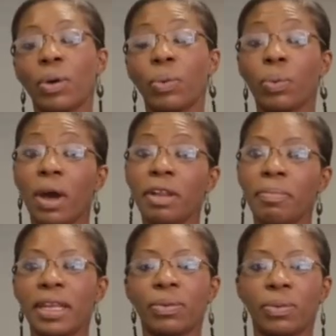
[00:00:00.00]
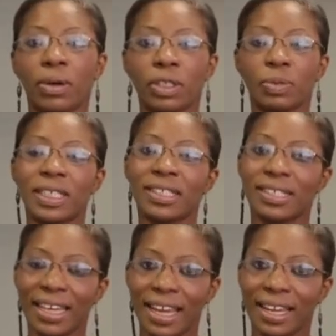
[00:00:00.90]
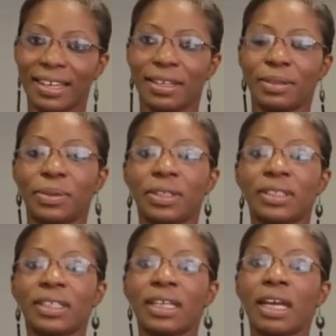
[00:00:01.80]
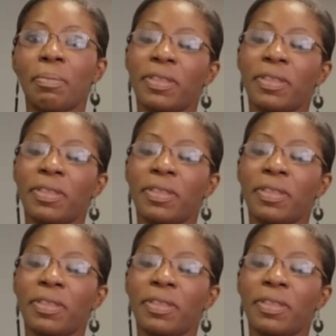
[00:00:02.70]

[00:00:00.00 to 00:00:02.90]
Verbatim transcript: to make the world a better place.